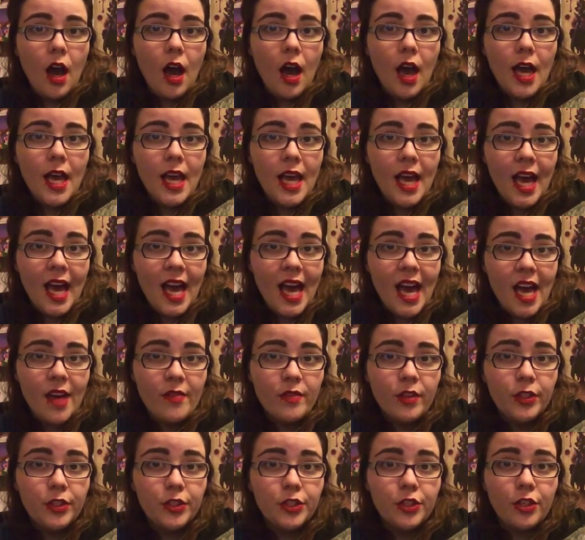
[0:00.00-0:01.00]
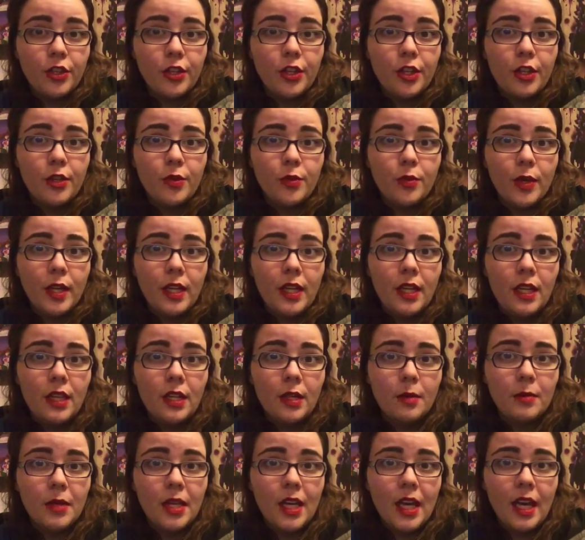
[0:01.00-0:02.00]
I haven't started reading
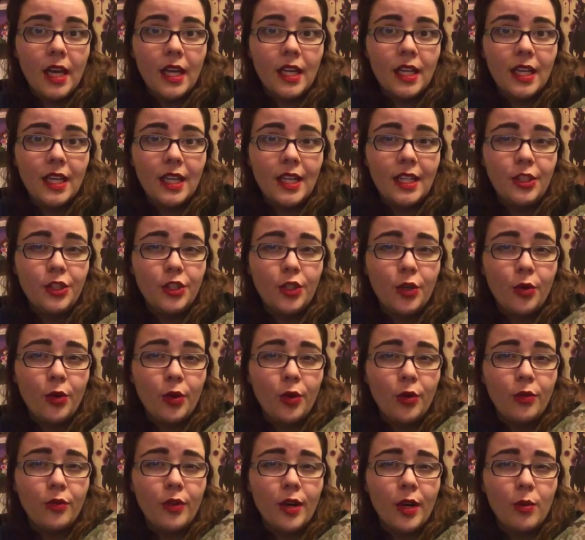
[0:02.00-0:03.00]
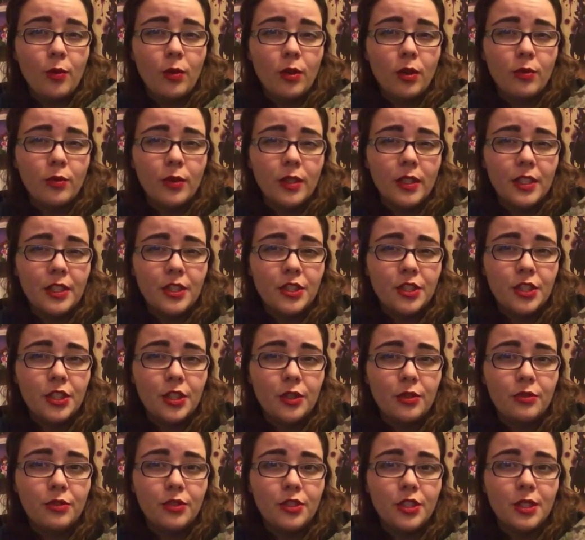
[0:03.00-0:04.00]
them yet and don't know if I will really
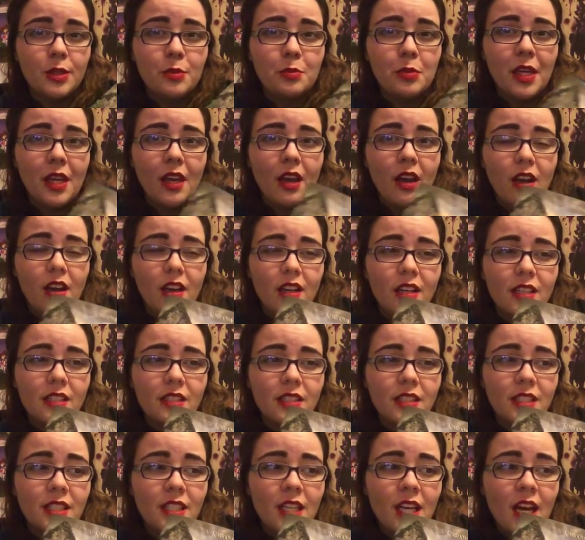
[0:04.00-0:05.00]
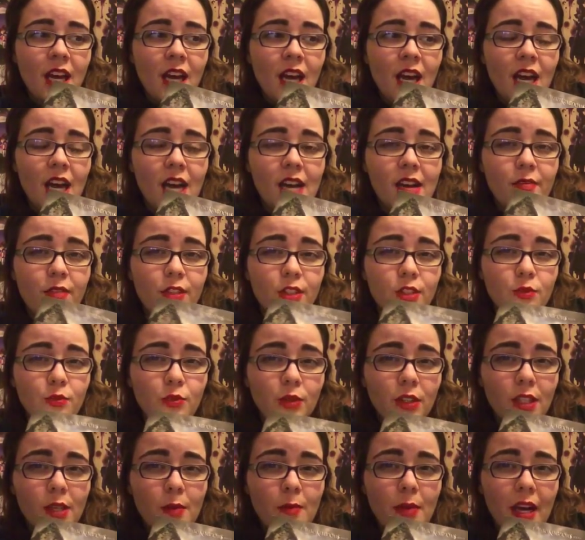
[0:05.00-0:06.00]
soon, just because I have this
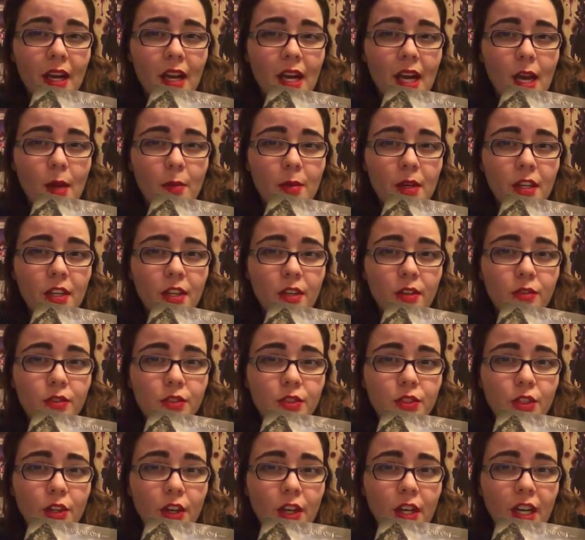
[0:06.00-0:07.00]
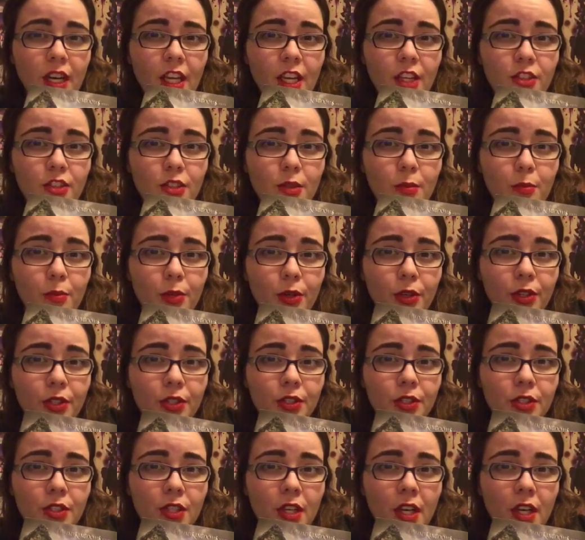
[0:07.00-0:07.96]
really bad habit of starting into book